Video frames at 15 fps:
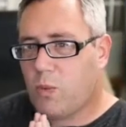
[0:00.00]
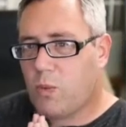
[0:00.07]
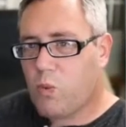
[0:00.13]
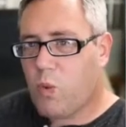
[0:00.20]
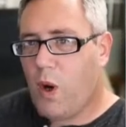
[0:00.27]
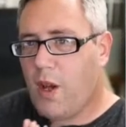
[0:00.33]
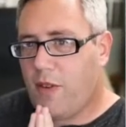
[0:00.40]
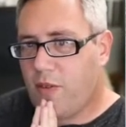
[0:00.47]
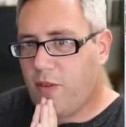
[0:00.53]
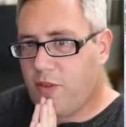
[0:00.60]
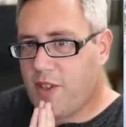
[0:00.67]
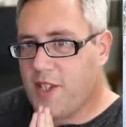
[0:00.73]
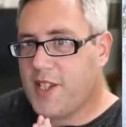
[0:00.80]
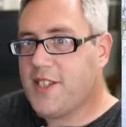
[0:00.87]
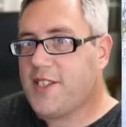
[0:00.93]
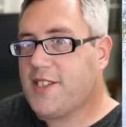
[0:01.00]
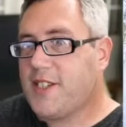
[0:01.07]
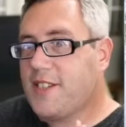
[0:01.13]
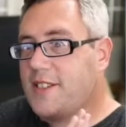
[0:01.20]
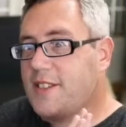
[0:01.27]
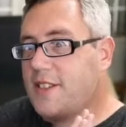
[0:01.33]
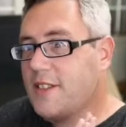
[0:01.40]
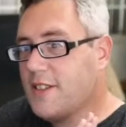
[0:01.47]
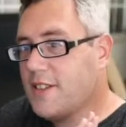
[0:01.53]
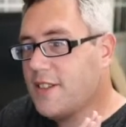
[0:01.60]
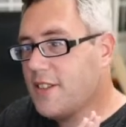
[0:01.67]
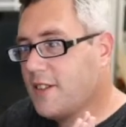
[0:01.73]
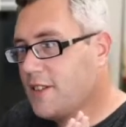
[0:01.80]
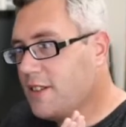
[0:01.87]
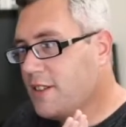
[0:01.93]
run this
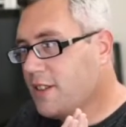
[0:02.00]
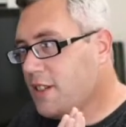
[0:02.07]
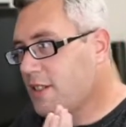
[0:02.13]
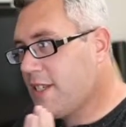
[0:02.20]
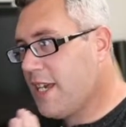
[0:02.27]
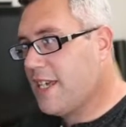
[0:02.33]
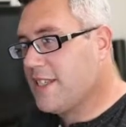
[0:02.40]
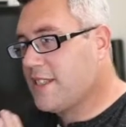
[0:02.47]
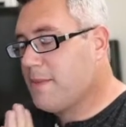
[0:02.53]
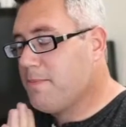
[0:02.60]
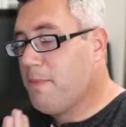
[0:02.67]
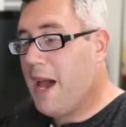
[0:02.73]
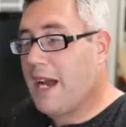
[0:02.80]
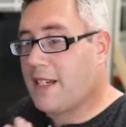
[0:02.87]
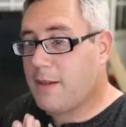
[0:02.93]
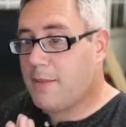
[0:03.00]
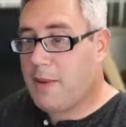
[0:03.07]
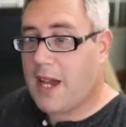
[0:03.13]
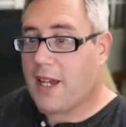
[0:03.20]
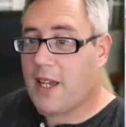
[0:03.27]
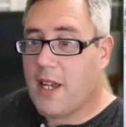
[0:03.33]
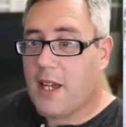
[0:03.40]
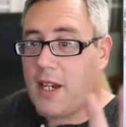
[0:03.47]
test back to back.